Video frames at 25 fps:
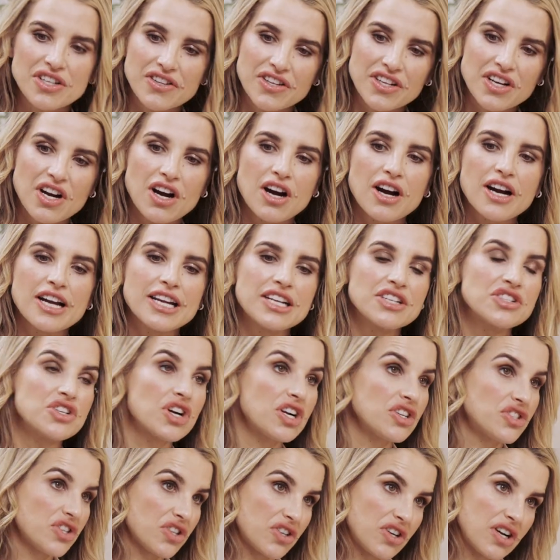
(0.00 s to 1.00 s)
it in the car. Yeah. You can
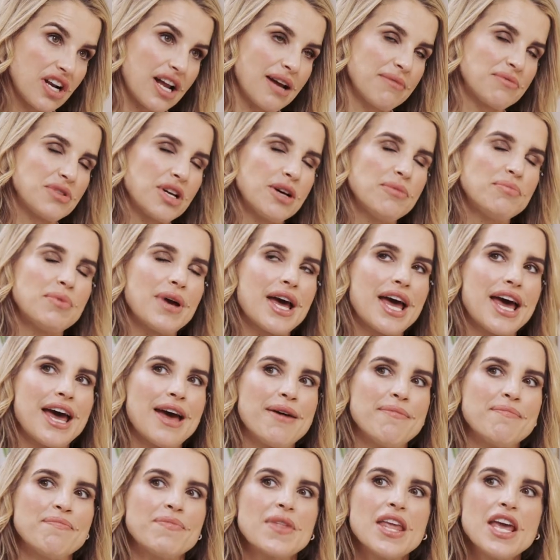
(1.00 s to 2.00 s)
charge it on your laptop.
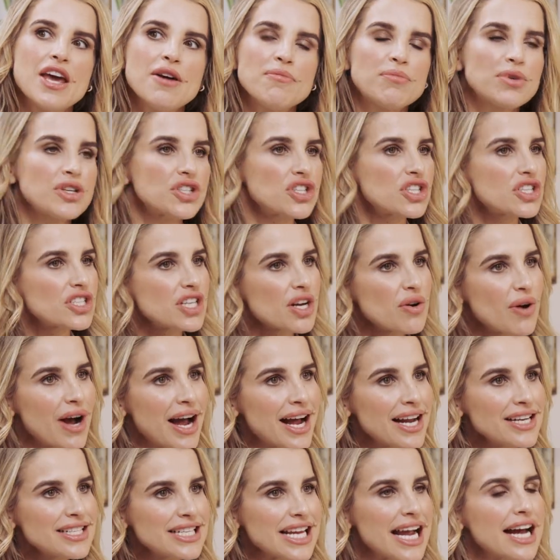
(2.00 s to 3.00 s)
Um, but it's just so
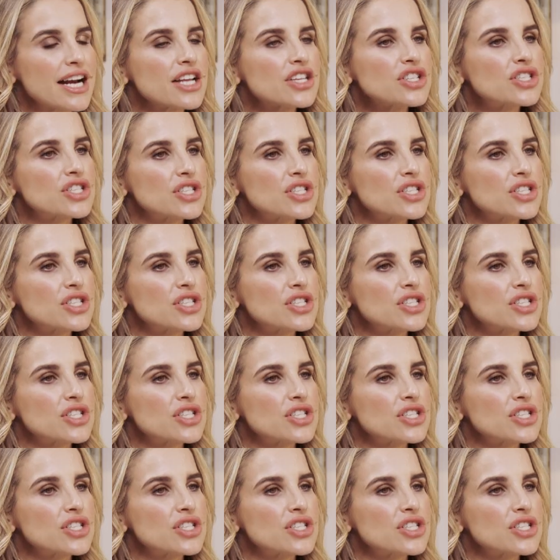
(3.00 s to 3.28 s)
handy and it's